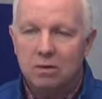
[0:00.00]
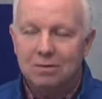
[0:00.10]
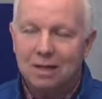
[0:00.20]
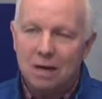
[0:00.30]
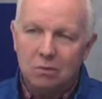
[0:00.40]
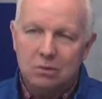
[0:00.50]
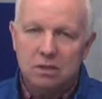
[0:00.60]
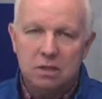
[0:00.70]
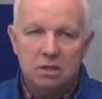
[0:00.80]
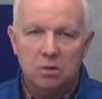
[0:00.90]
I don't want to
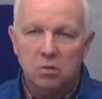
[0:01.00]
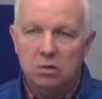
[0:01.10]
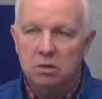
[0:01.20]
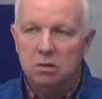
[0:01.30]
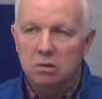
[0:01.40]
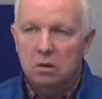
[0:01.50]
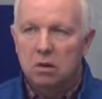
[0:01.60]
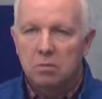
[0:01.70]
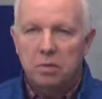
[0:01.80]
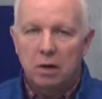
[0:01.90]
say similar to
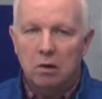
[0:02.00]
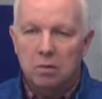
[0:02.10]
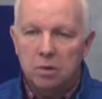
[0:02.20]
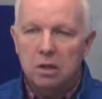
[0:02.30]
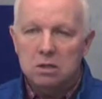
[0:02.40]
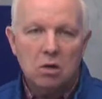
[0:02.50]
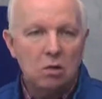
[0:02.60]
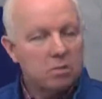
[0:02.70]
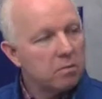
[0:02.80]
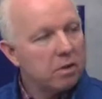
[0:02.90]
Perry, but it's going
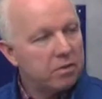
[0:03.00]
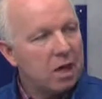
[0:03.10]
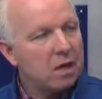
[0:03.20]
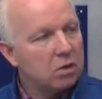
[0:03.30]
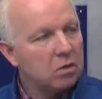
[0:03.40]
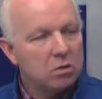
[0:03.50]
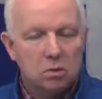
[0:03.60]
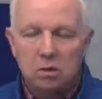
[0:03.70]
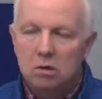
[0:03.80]
to be methodical.